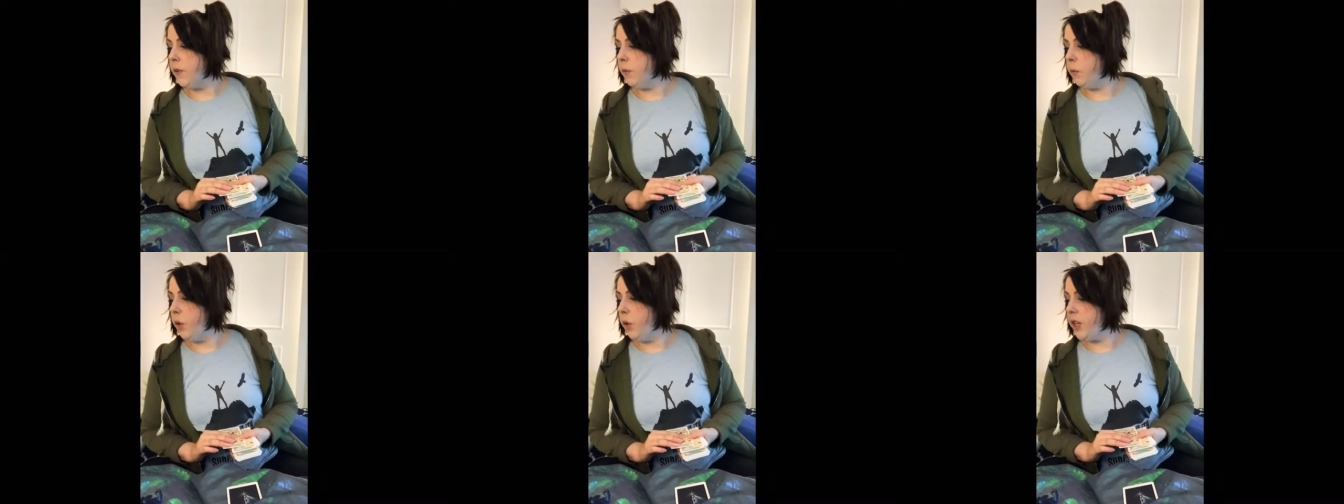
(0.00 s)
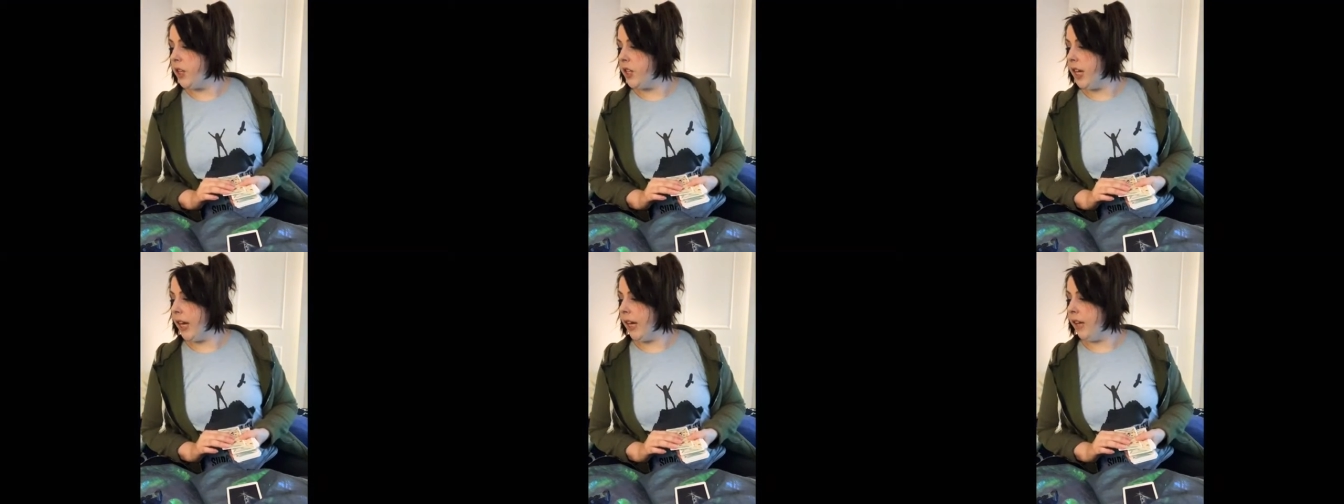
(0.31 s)
what
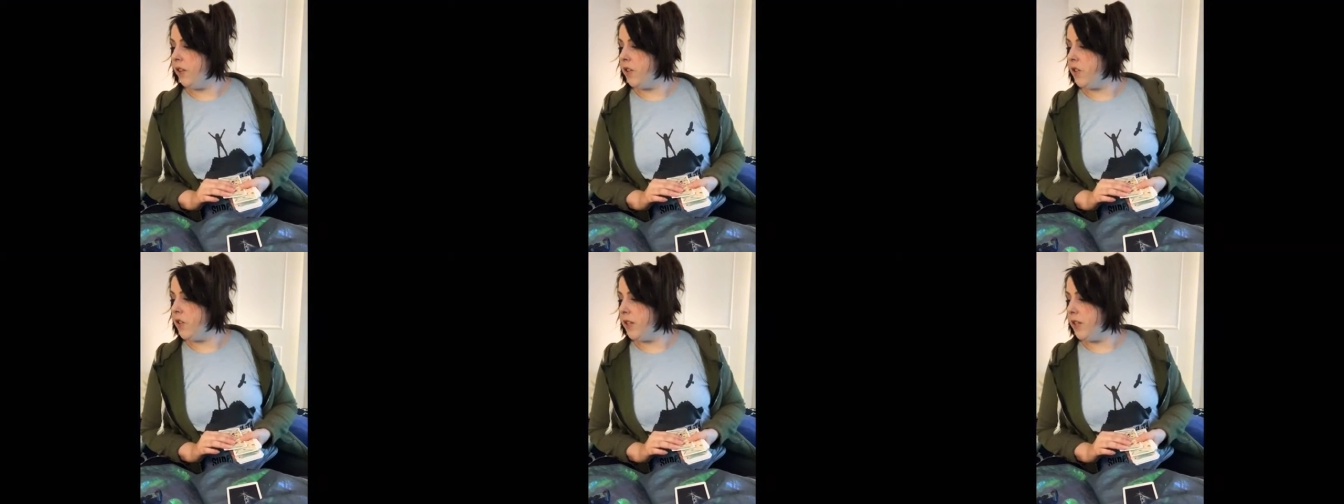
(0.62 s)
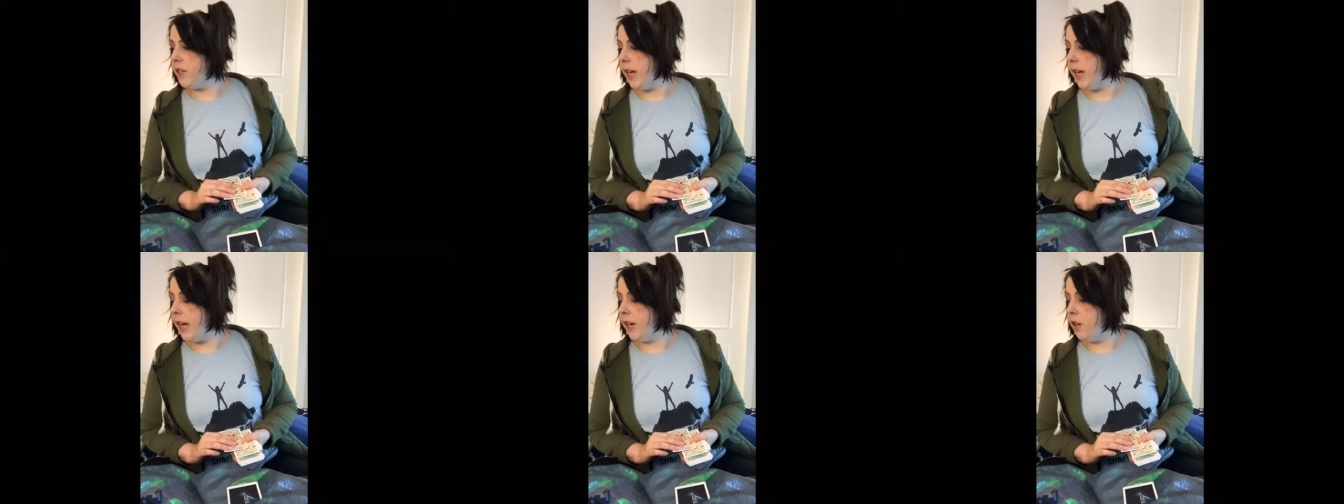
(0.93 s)
challenges
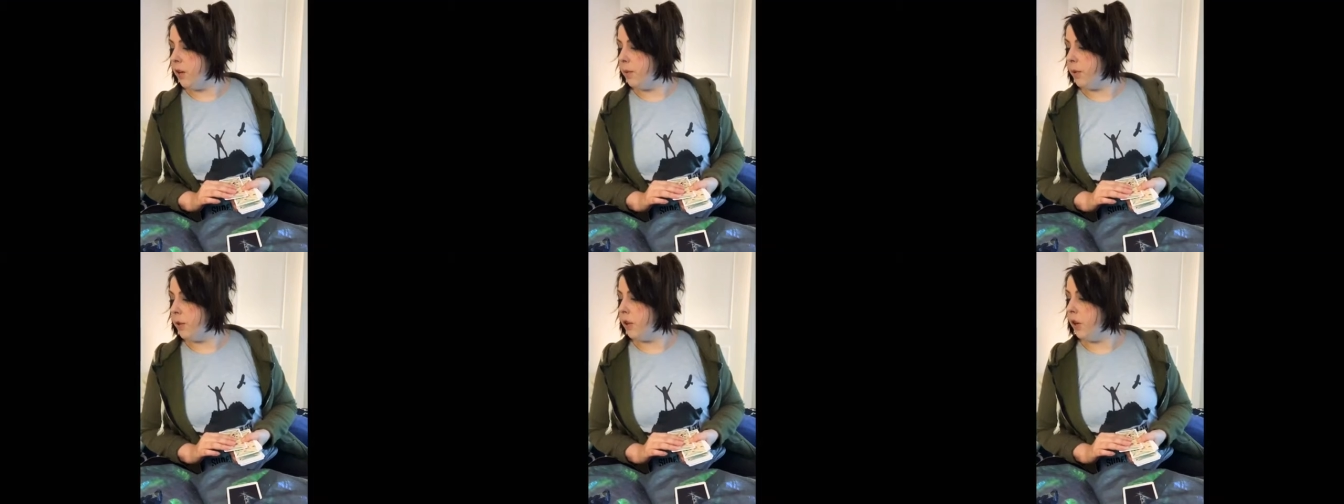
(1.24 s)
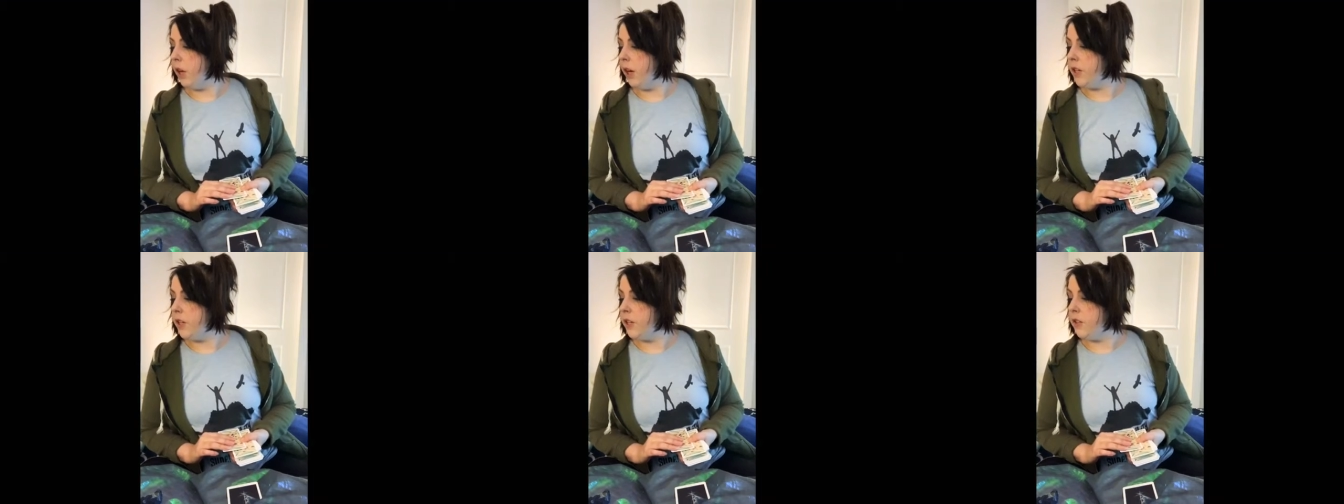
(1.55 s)
and or
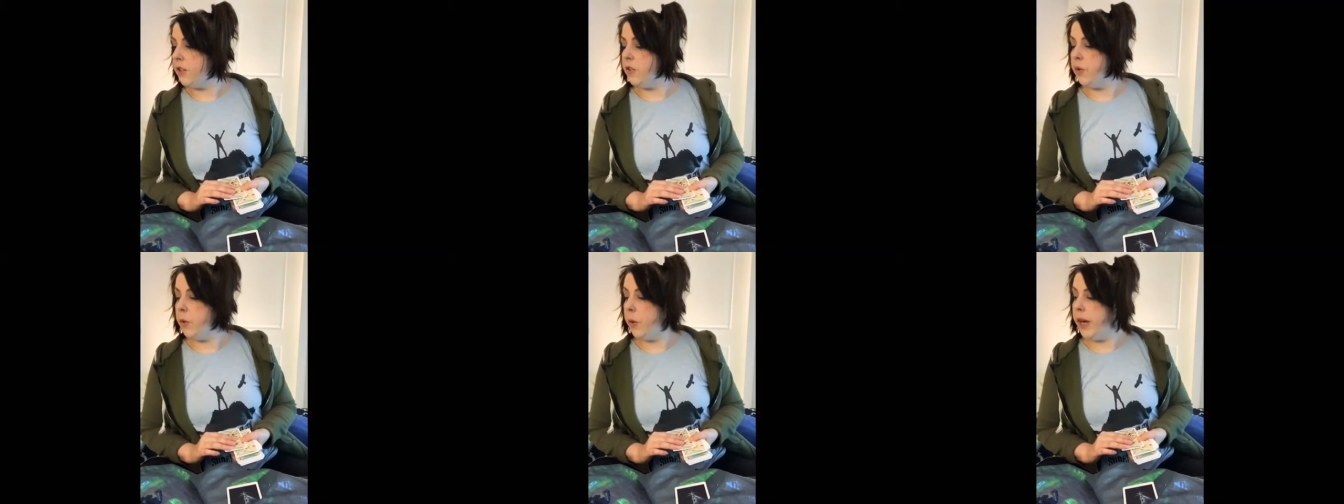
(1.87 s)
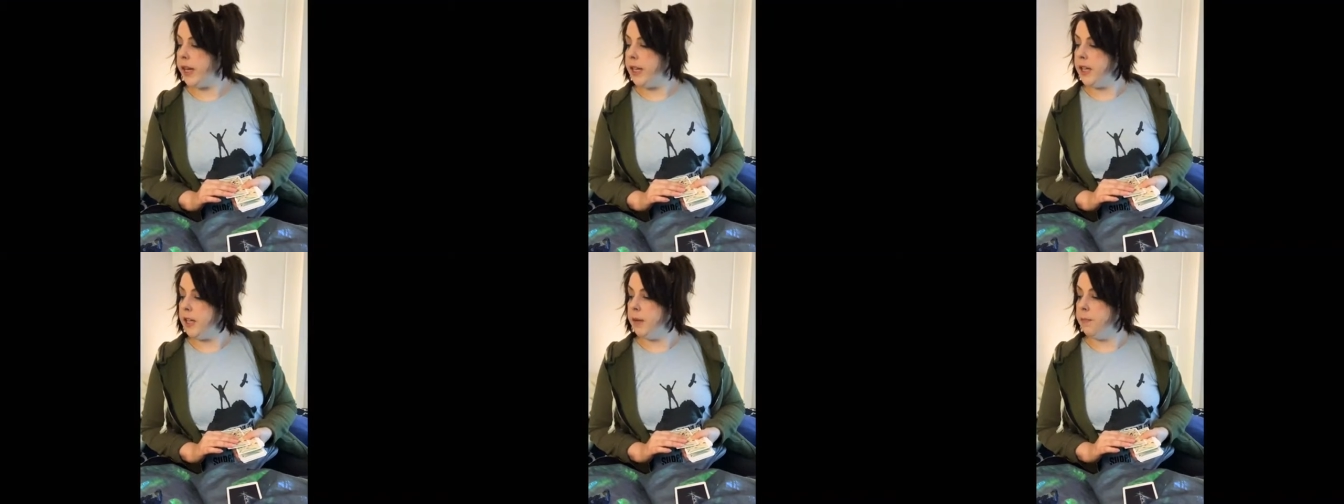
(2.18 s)
precautions do I
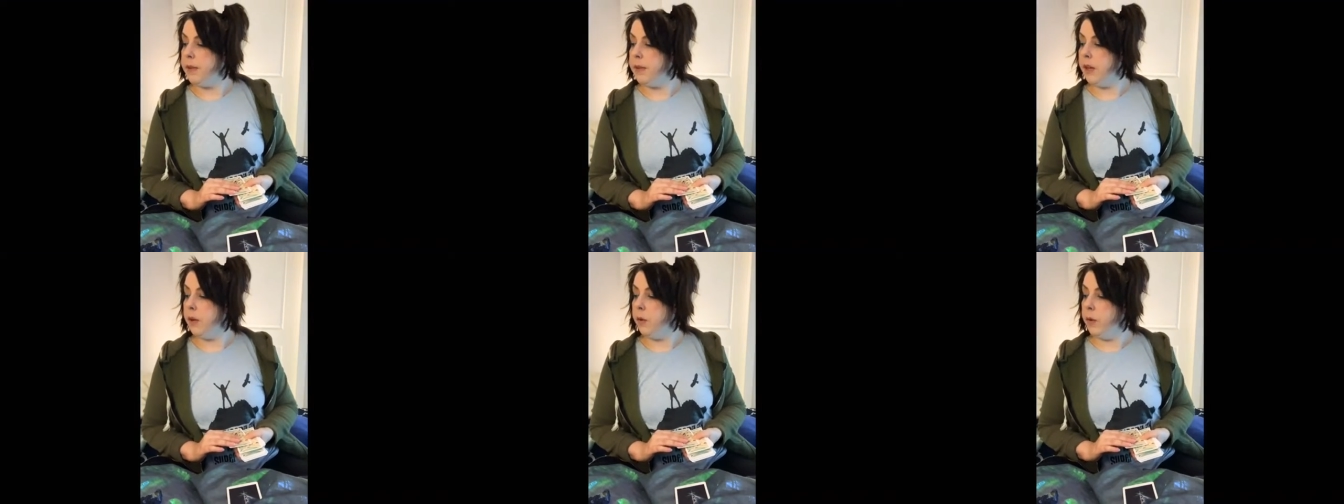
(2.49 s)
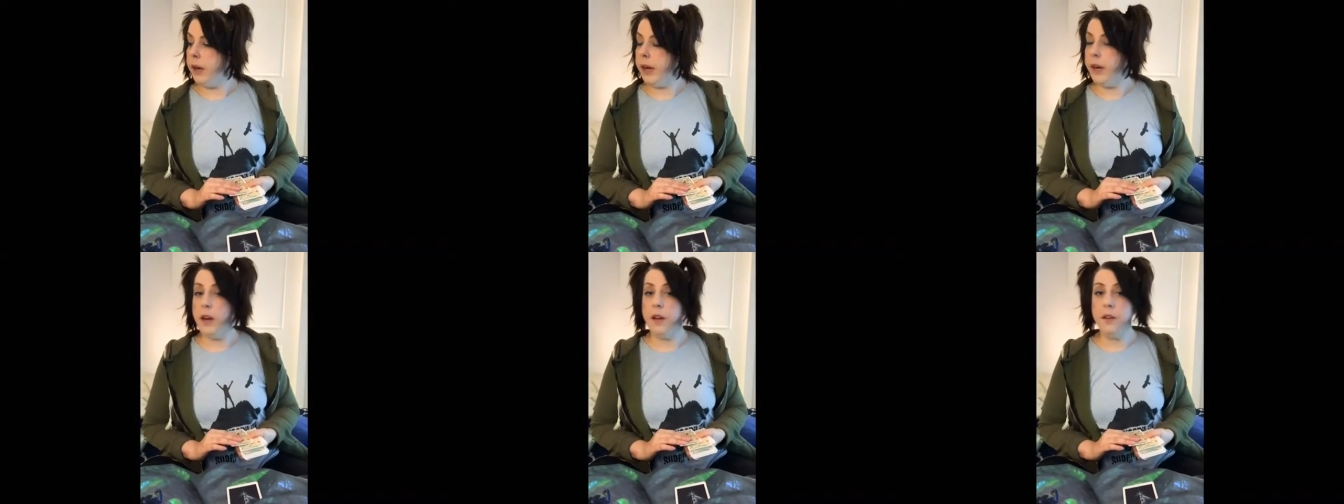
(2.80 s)
need to be
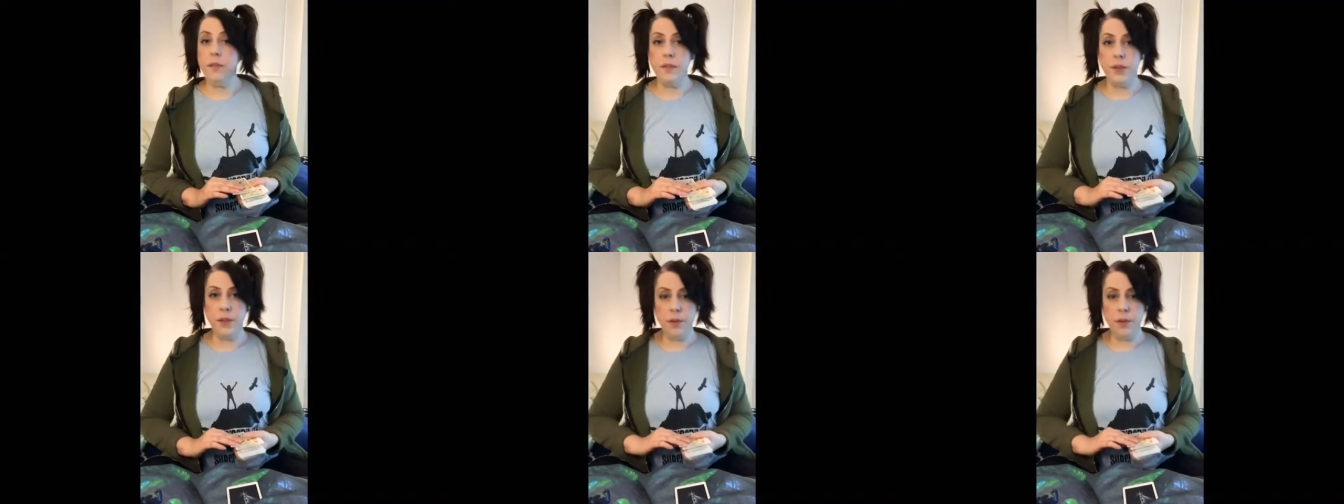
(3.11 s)
aware of?